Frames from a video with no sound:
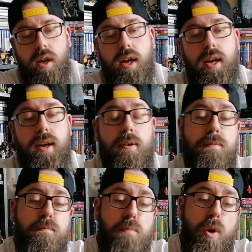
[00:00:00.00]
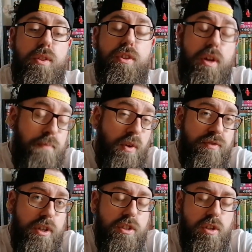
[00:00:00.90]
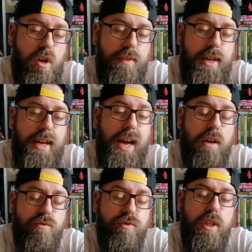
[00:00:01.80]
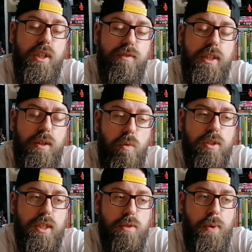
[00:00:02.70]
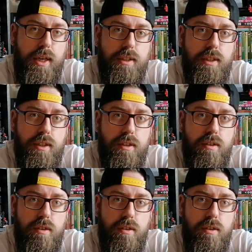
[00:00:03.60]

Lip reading: But both versions are on there. I really was expecting